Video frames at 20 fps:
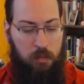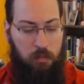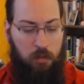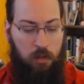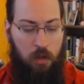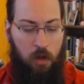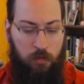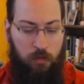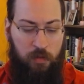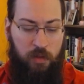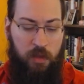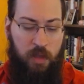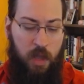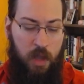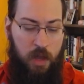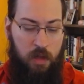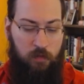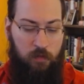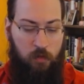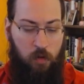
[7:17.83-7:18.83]
although they can,
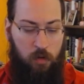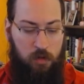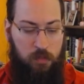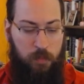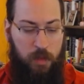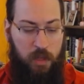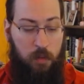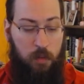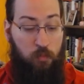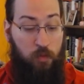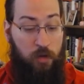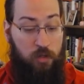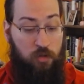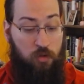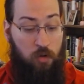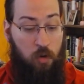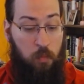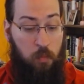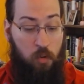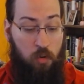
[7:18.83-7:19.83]
of course, make him richer or
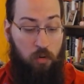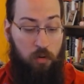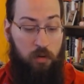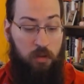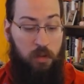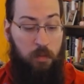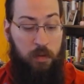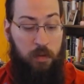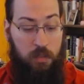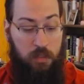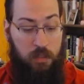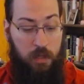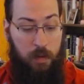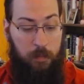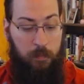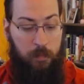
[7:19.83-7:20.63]
poorer in the meantime.